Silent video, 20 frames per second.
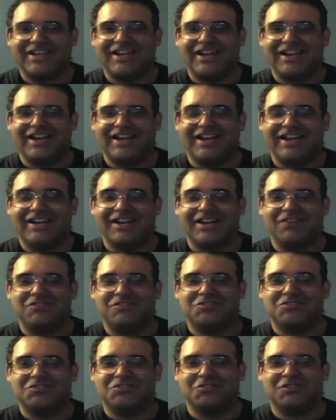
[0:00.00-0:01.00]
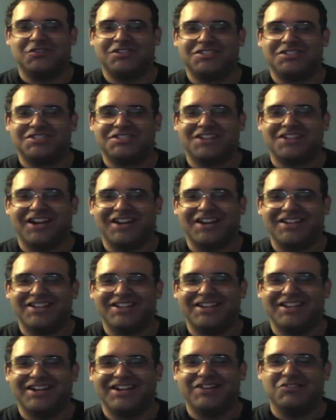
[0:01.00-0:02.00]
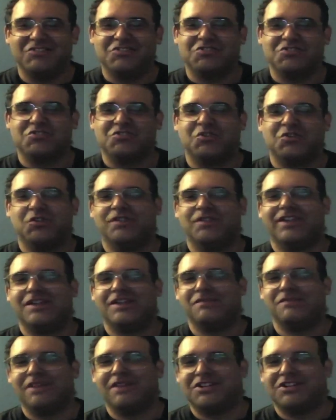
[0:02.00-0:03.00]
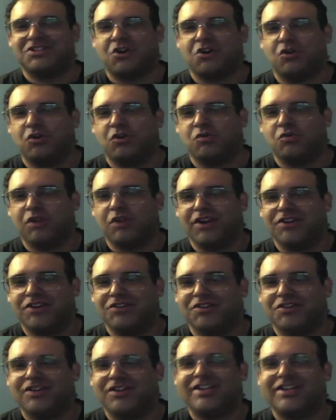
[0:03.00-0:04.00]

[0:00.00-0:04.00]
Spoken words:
And I was so excited. And I also told him that I met Carl Reiner,